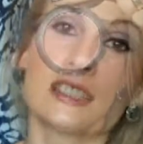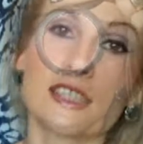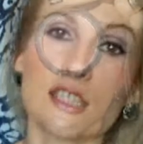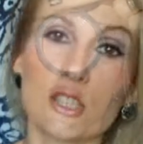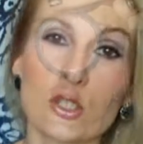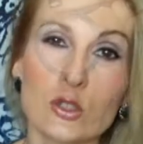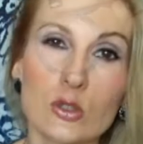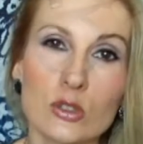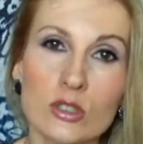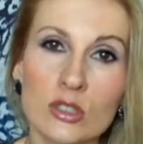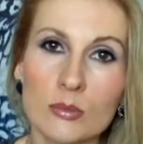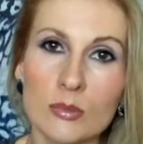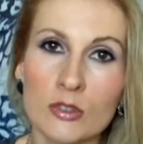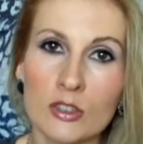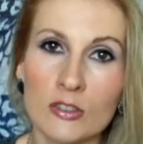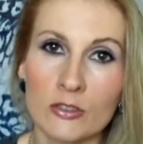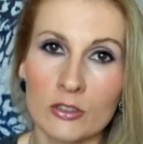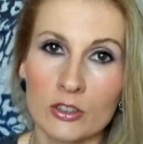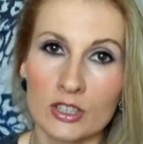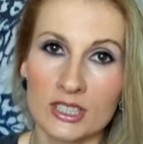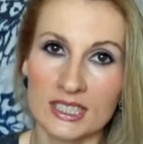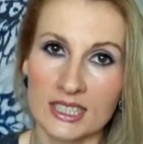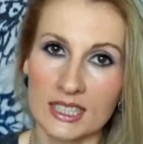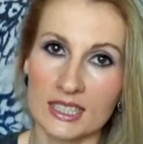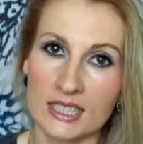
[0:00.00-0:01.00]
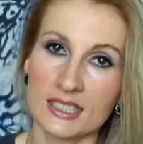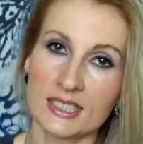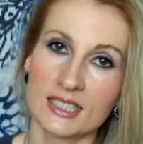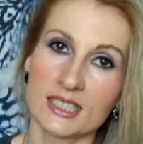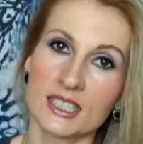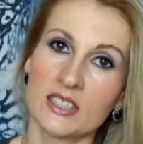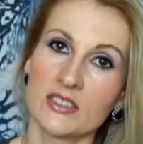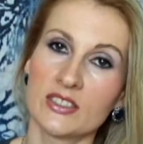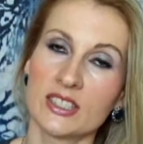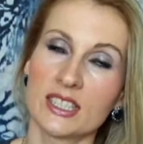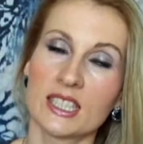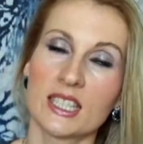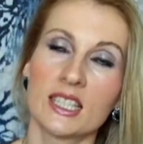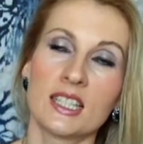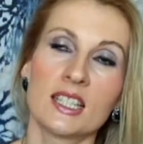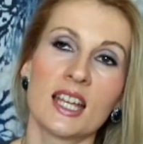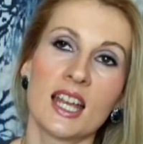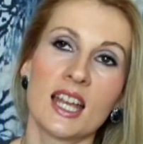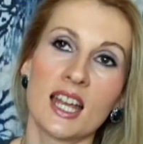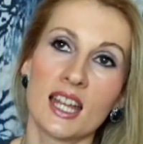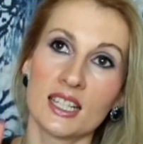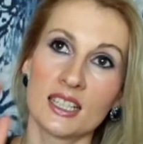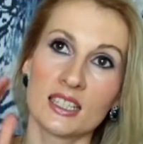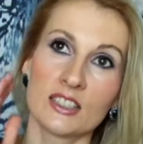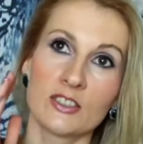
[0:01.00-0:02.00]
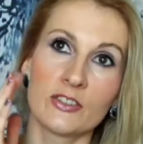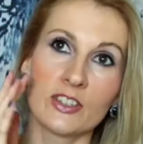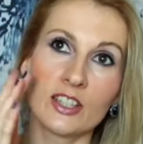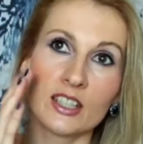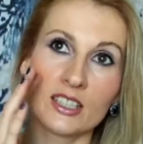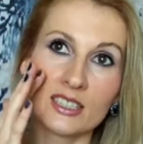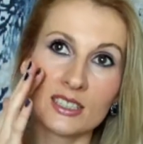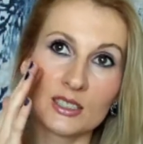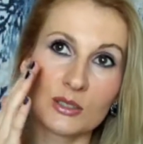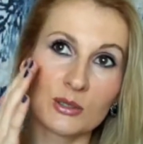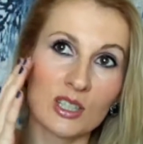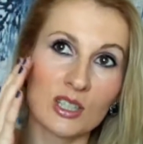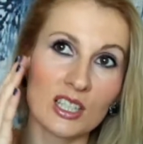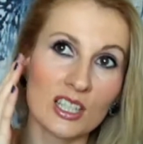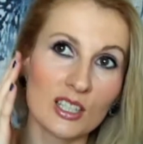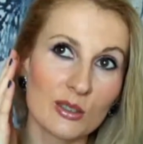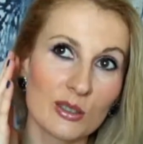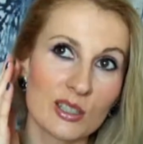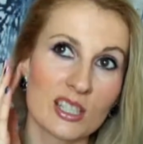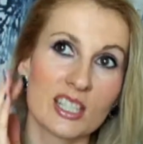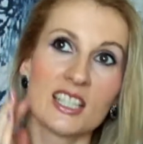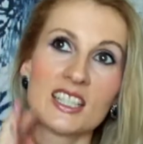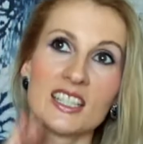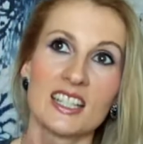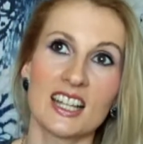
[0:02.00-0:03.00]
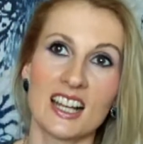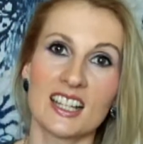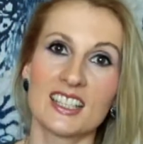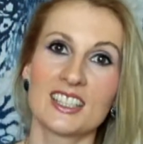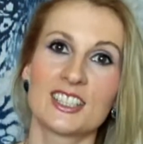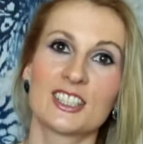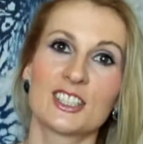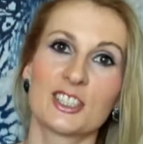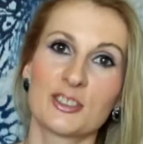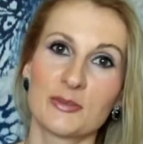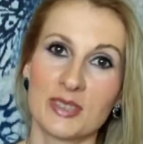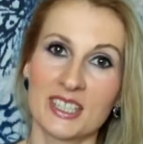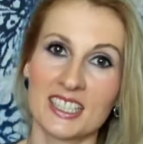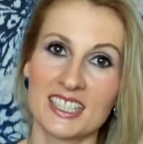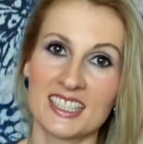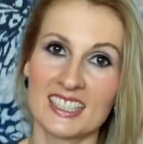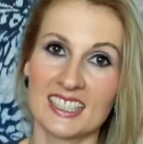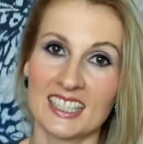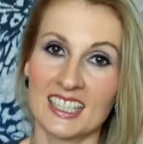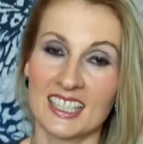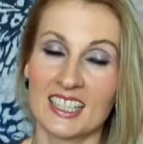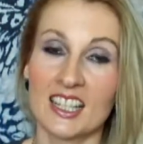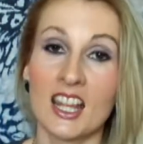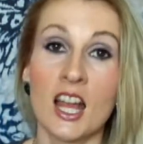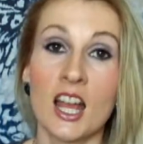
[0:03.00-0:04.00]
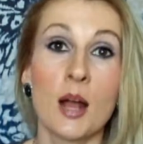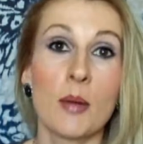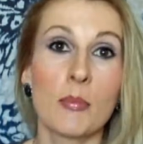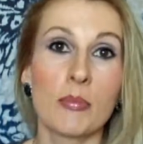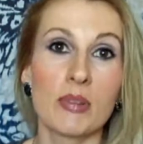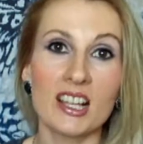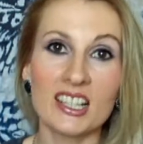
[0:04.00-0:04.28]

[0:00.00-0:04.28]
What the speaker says: It's suitable for sensitive skin and it feels really really nice on my skin.